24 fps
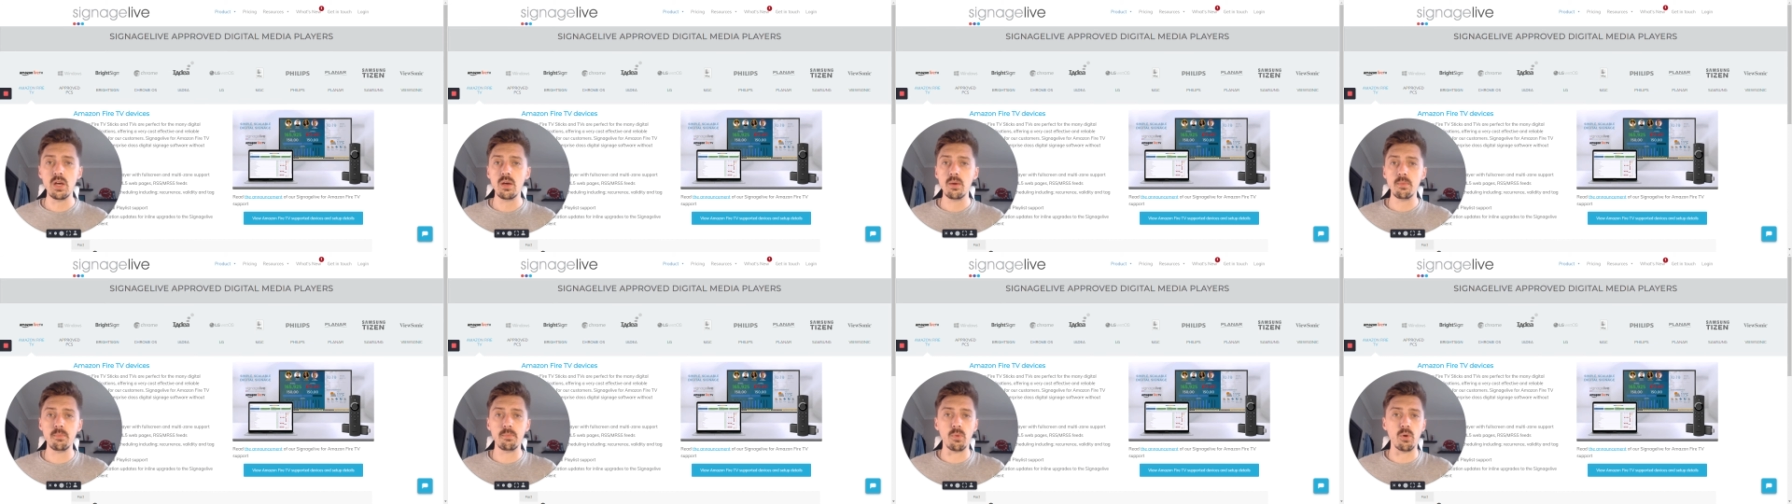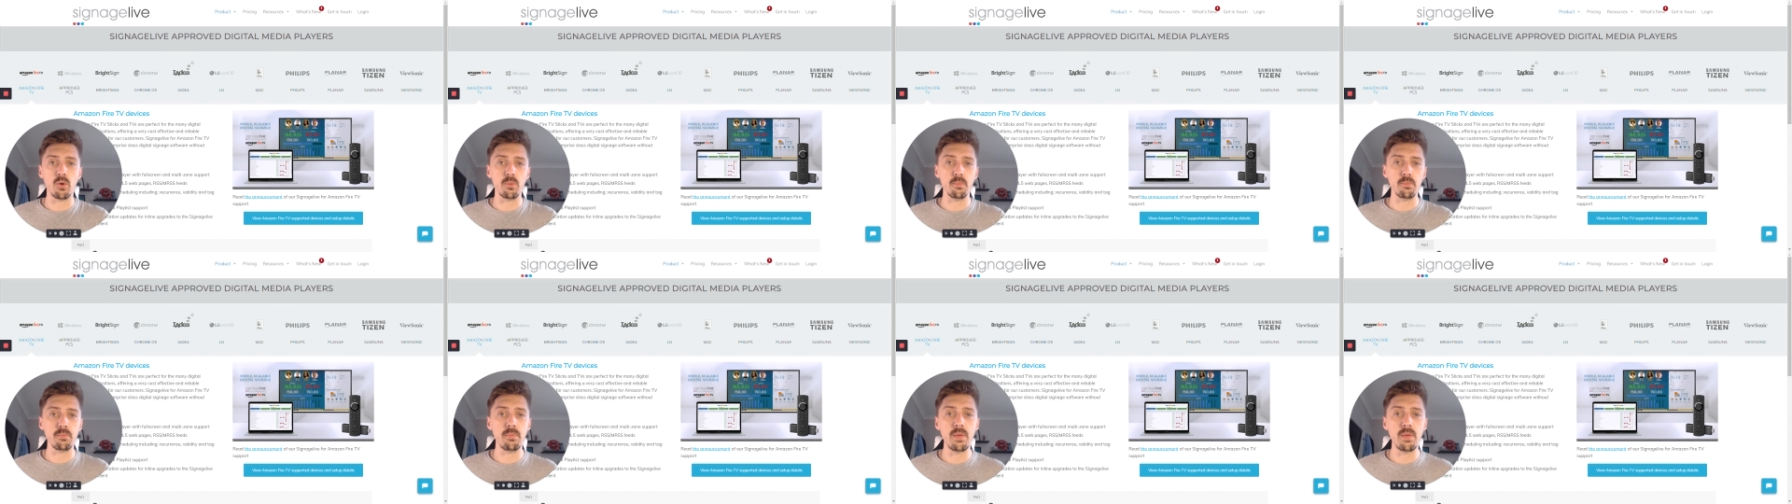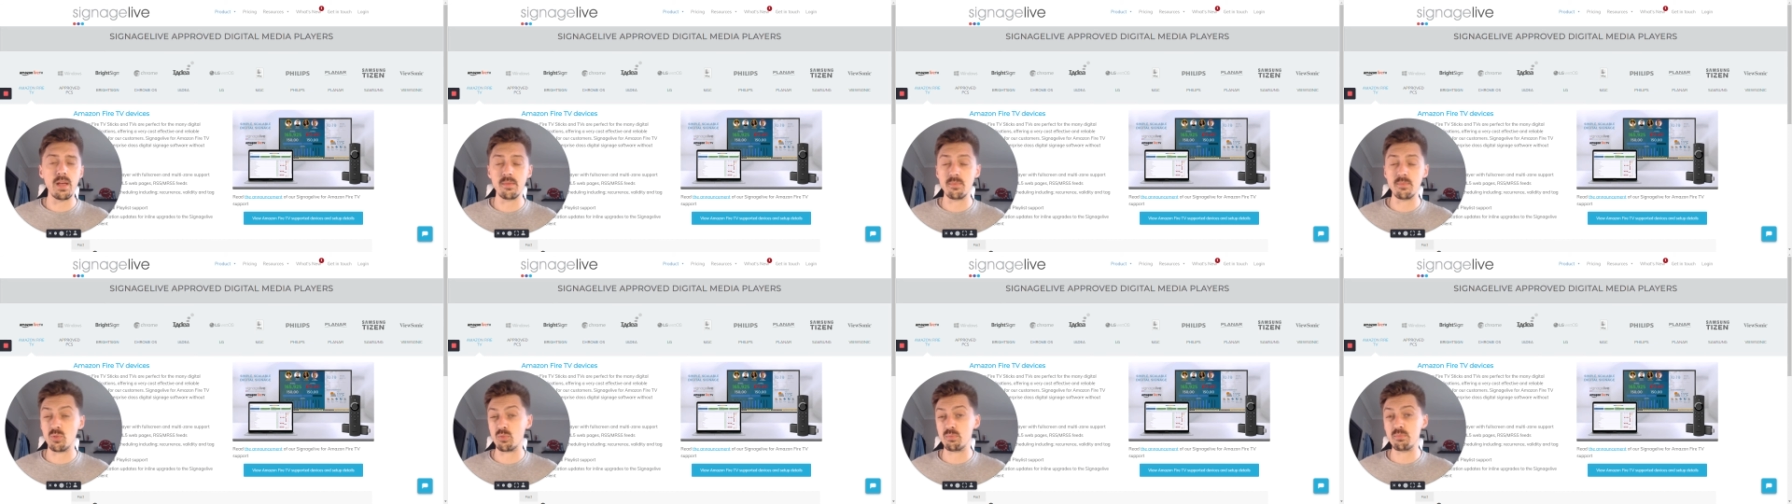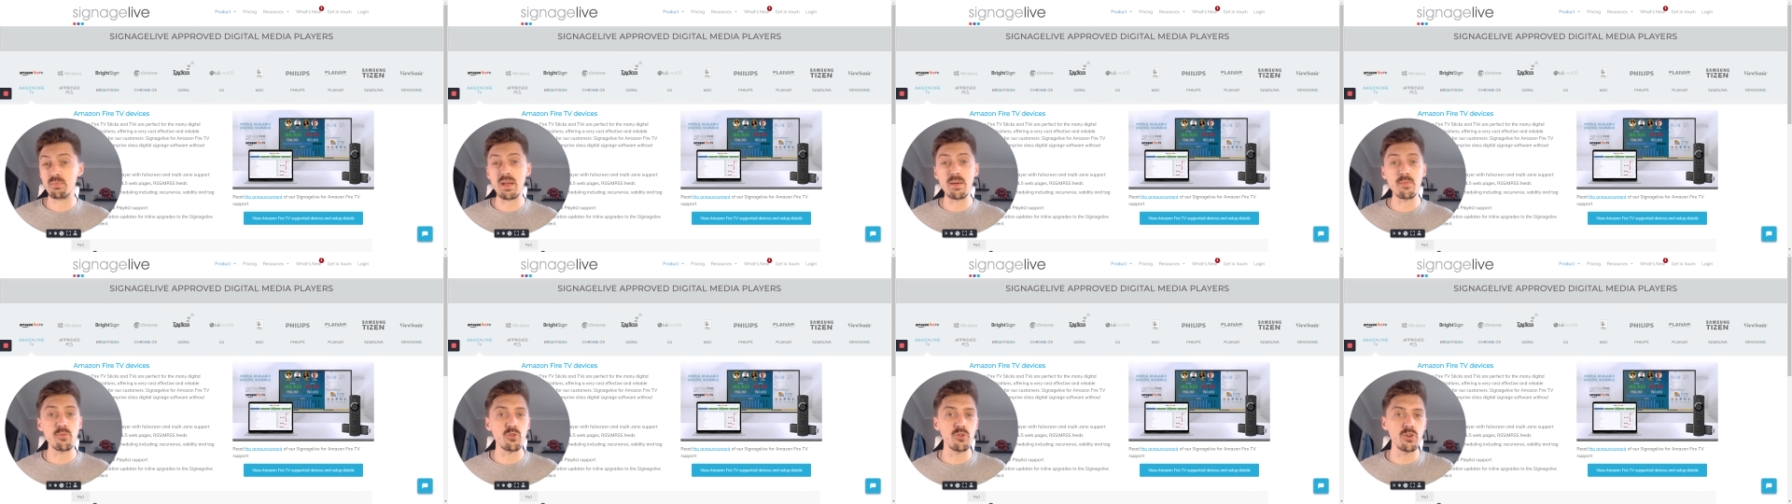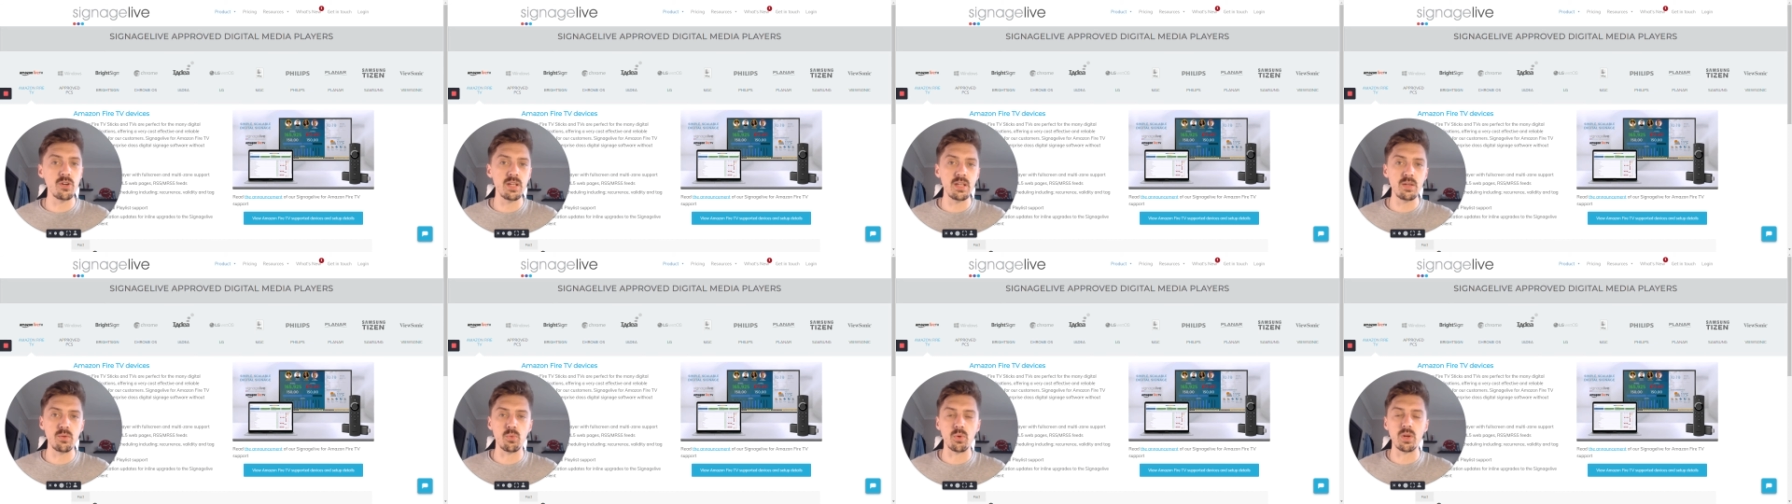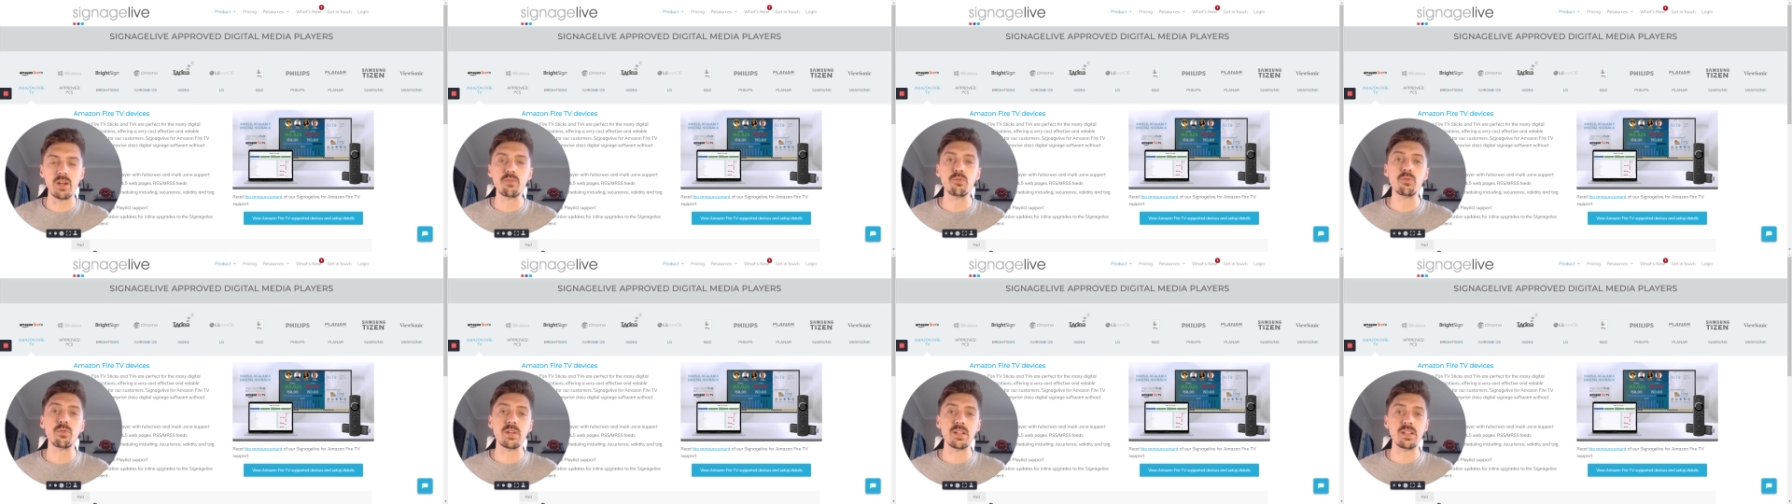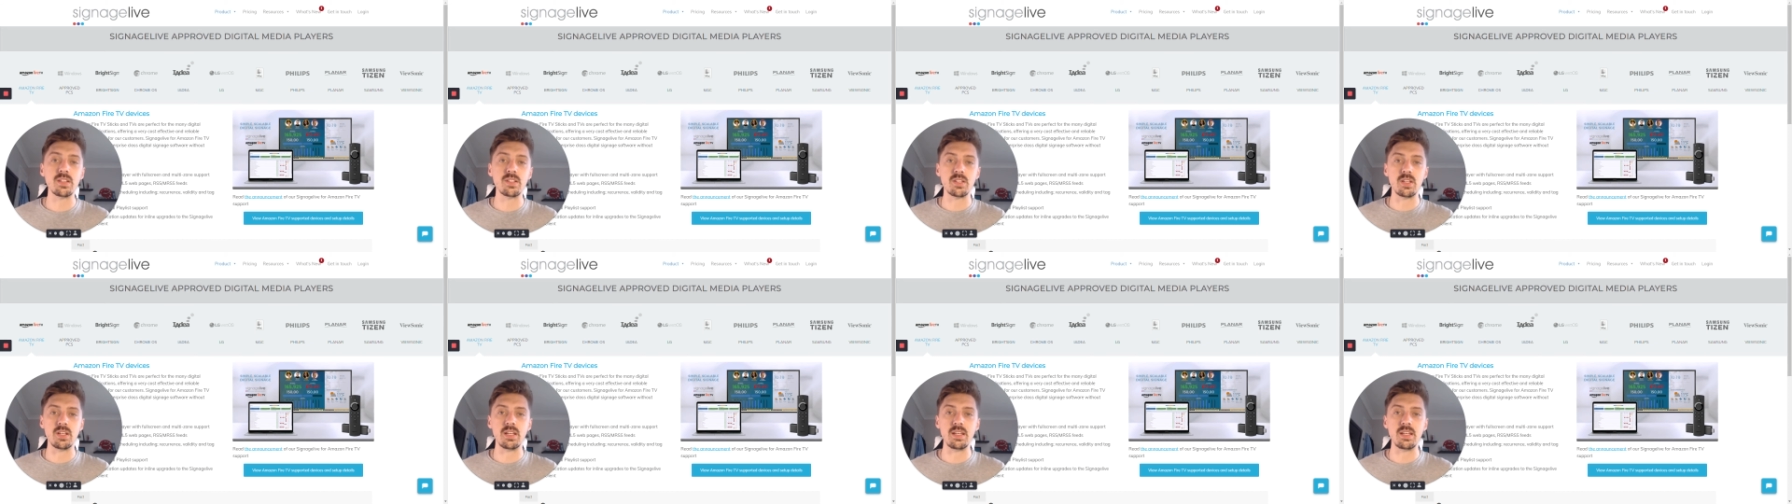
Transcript: more me more memory, whatever it is that